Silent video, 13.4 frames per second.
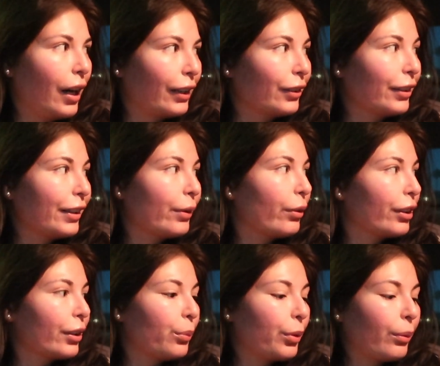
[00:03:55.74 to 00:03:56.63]
I don't think we're
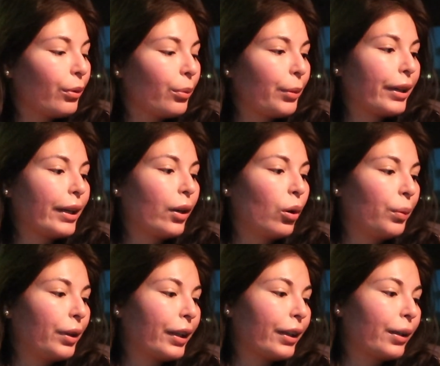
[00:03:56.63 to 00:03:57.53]
gonna be able to make it
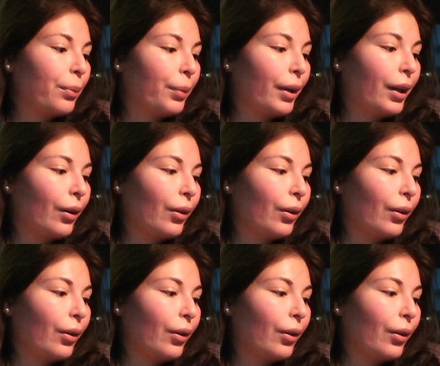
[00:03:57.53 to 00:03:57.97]
home and then come back.